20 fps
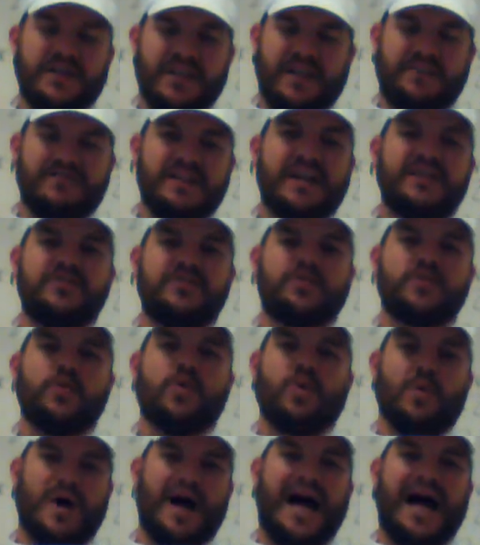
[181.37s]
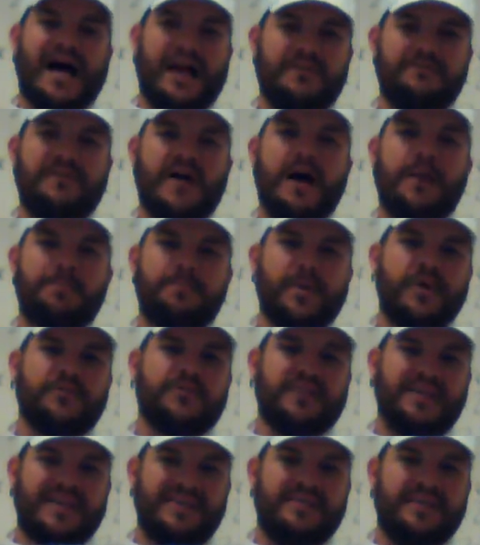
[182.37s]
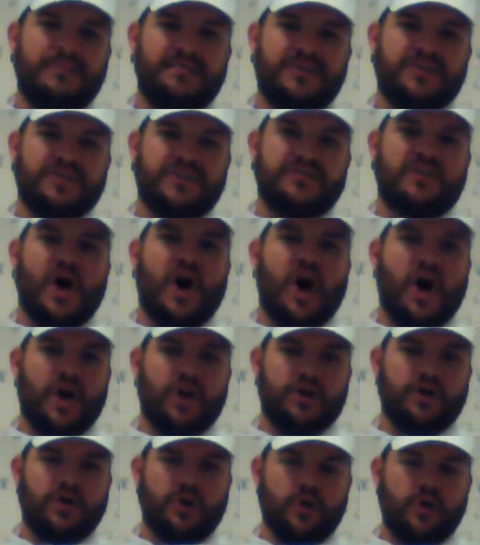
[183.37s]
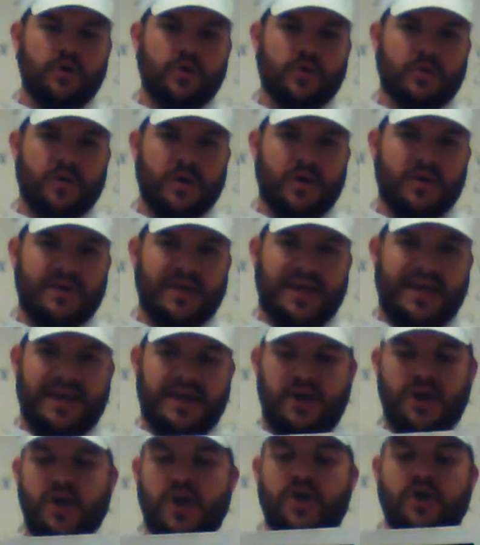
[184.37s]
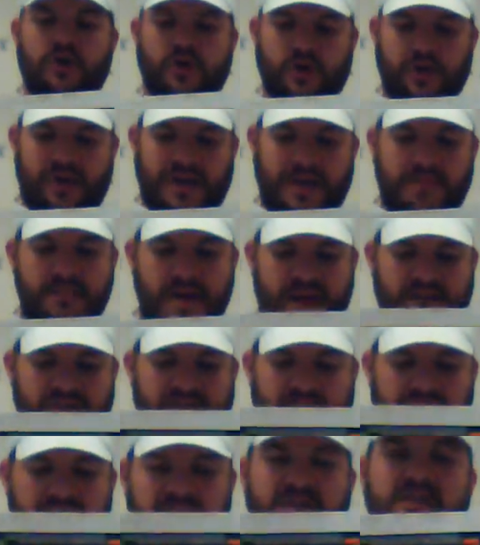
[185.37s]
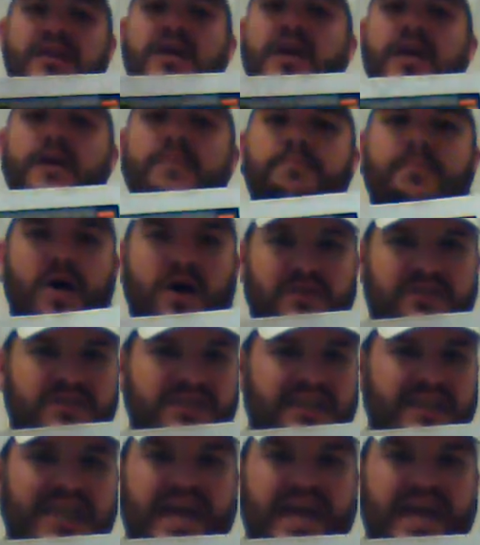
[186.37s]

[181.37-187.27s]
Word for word: you left that at the school. I found both of these images on Google, okay? Cooking methods, parts of the